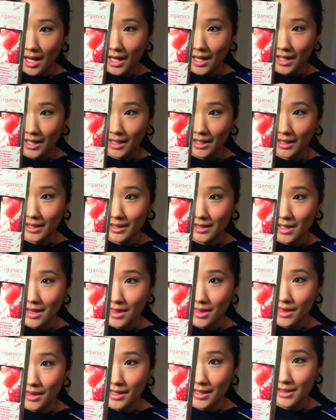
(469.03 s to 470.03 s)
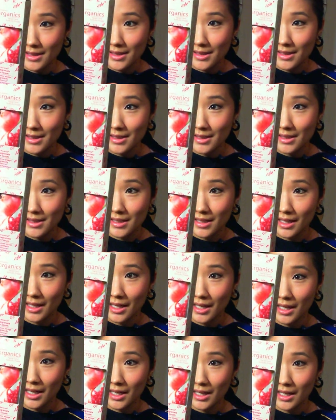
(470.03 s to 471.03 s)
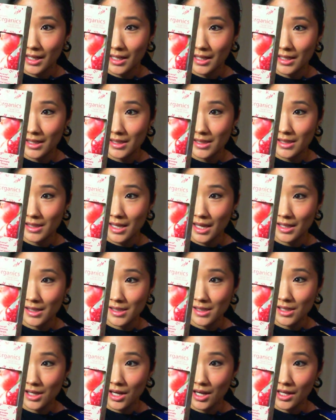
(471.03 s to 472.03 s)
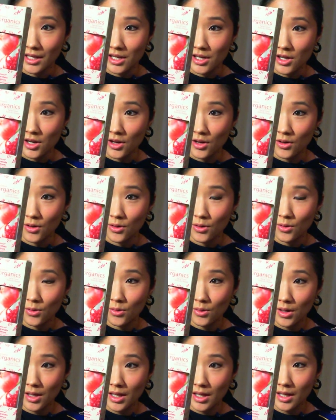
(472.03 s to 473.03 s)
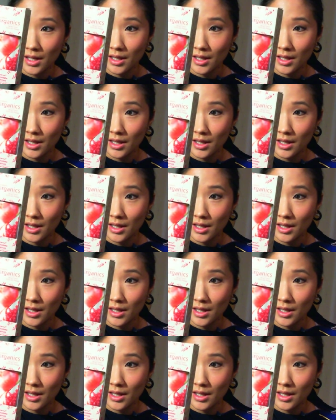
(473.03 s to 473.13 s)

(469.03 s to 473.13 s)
and this has got no